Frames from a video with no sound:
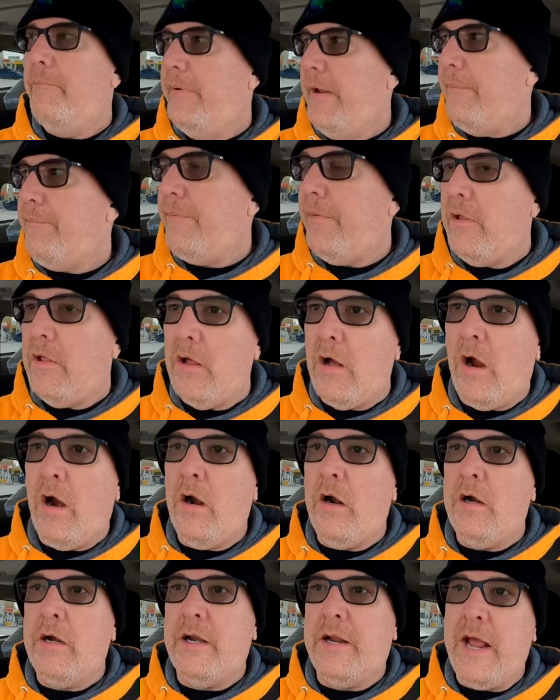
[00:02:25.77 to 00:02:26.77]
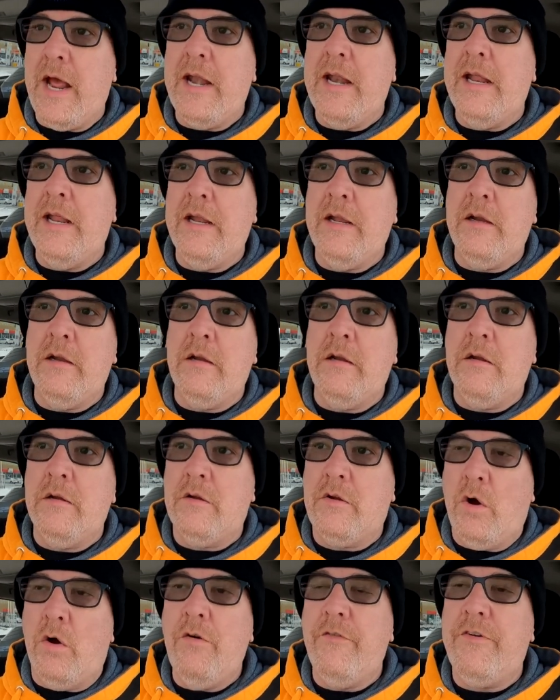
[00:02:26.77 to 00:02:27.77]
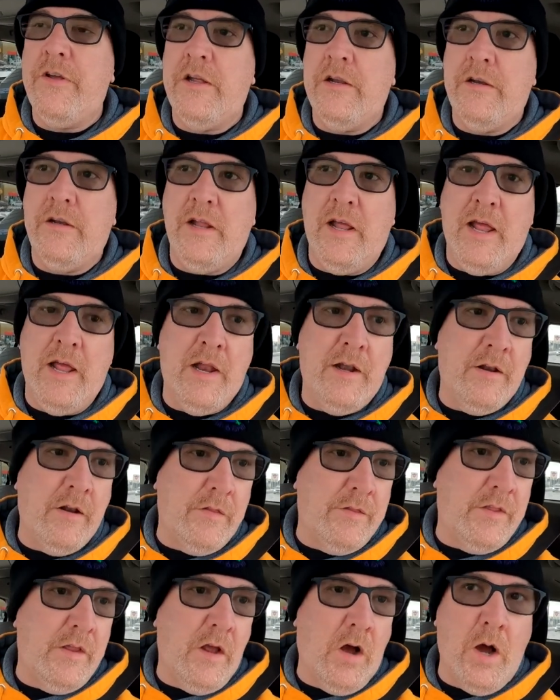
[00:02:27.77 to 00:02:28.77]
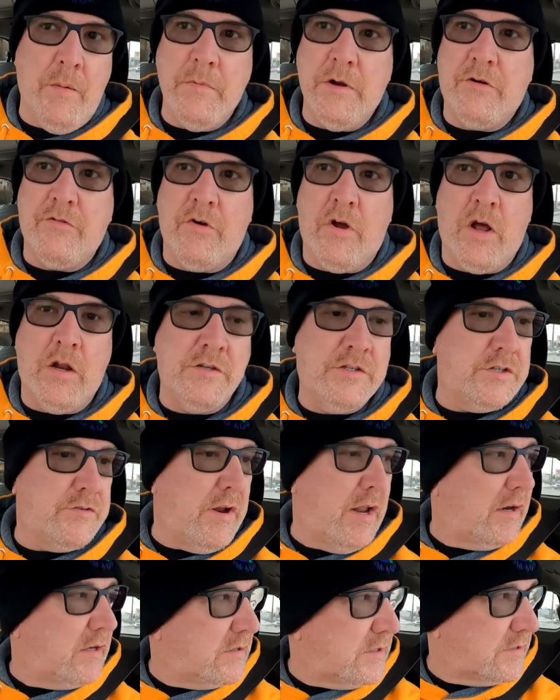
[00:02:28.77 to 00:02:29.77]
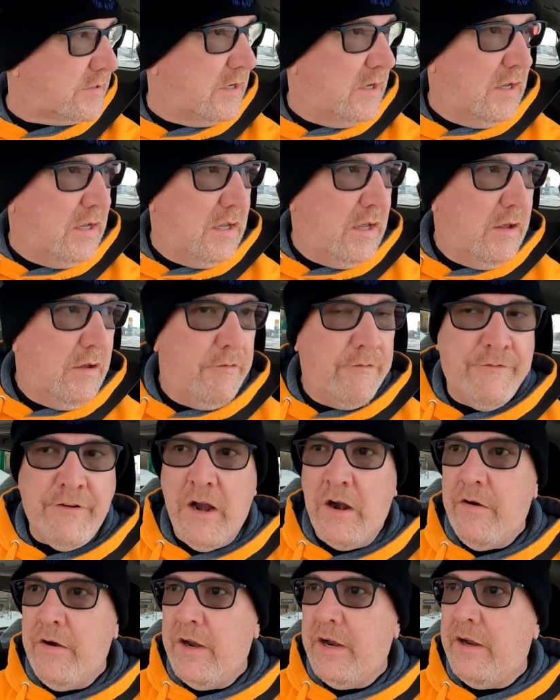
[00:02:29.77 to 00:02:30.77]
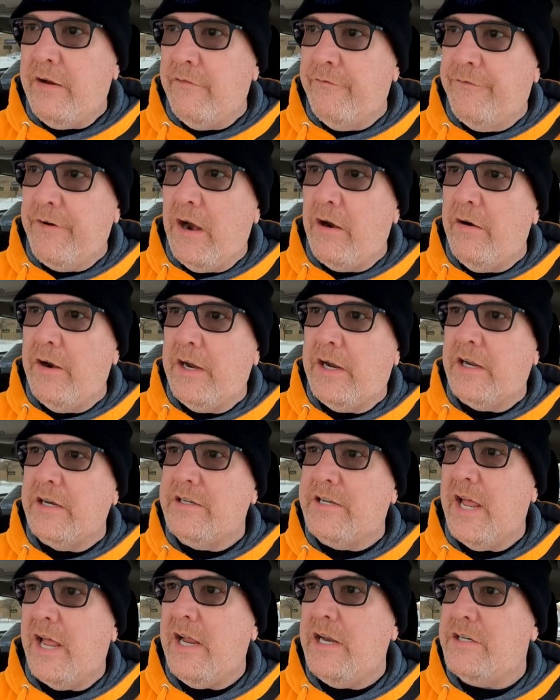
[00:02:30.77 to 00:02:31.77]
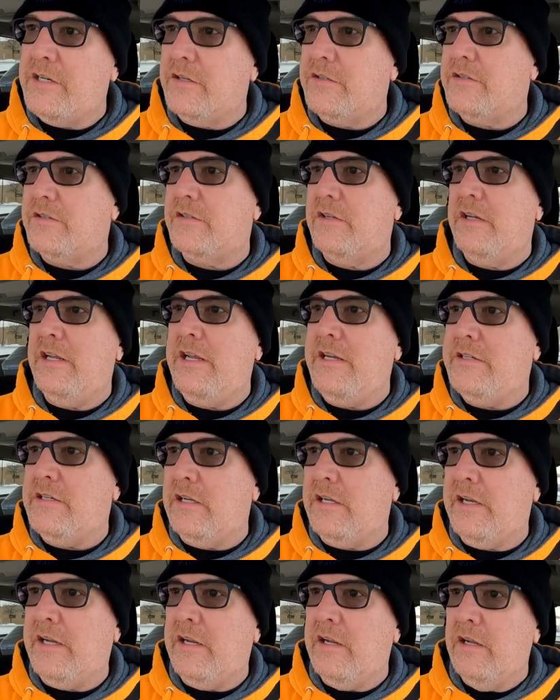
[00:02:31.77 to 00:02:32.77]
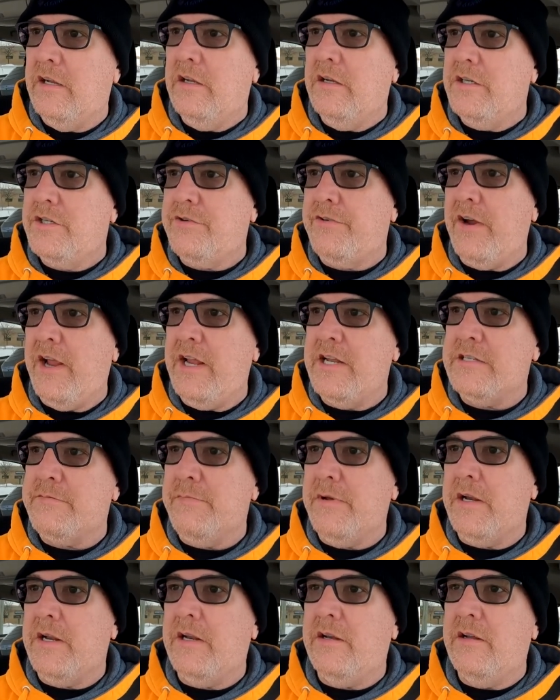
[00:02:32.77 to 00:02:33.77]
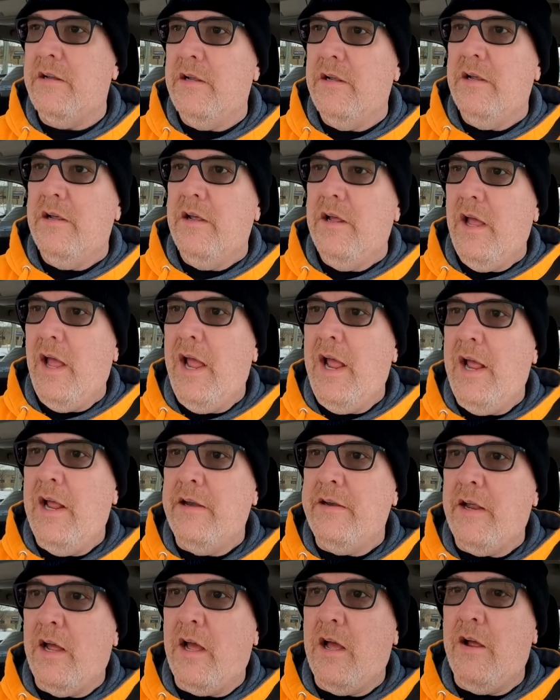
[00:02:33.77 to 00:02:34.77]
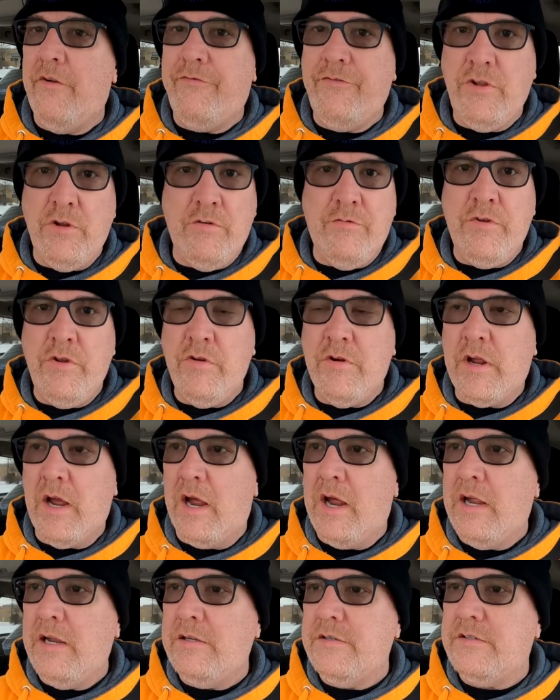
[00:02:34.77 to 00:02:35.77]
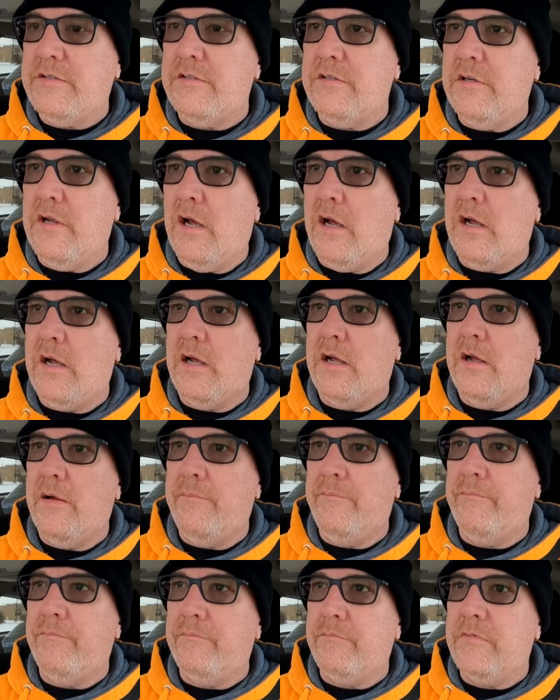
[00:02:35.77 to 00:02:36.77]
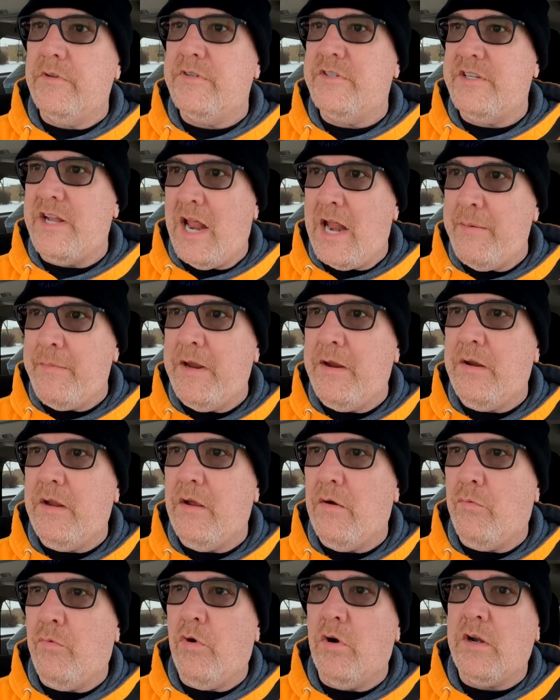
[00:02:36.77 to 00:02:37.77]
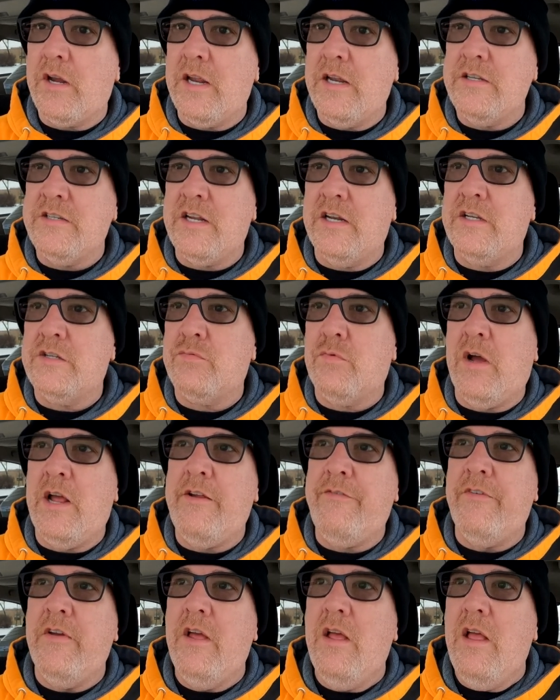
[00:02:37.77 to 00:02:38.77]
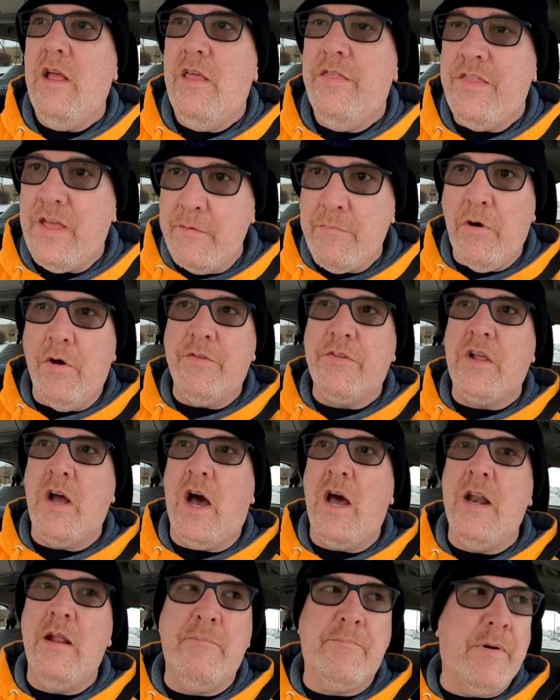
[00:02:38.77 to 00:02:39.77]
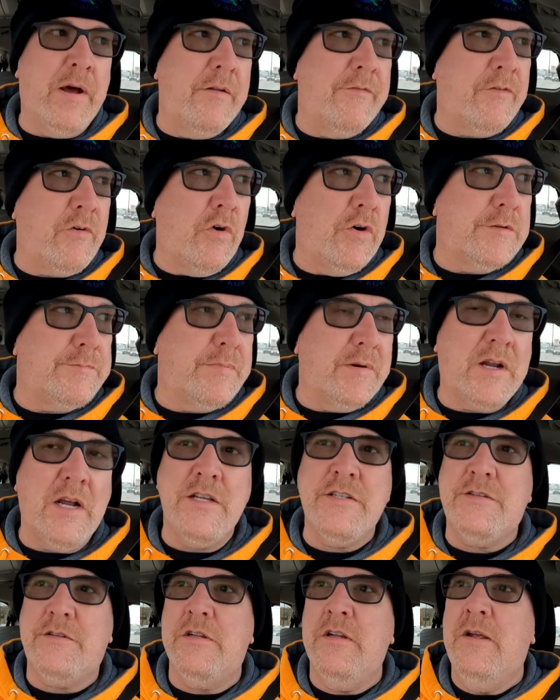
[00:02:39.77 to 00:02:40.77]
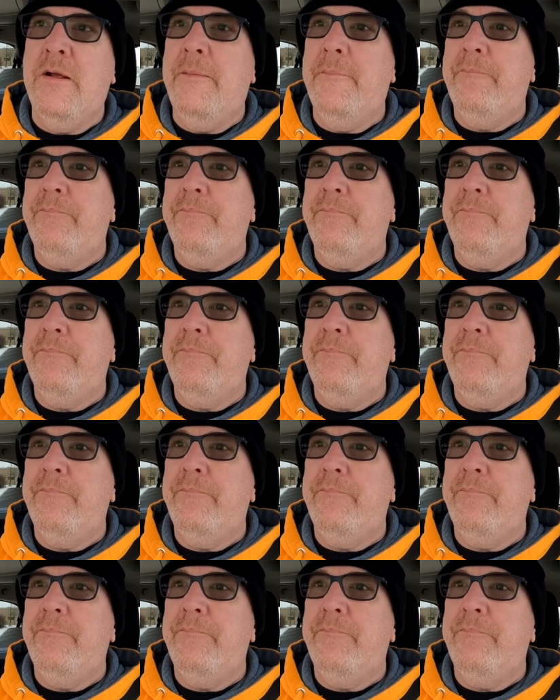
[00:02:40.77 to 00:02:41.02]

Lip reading: people are getting COVID and the Omicron strain because it's very, very contagious, easily transmitted. And a few of you guys, Sammy Workins and his wife, they both got it. But of course, because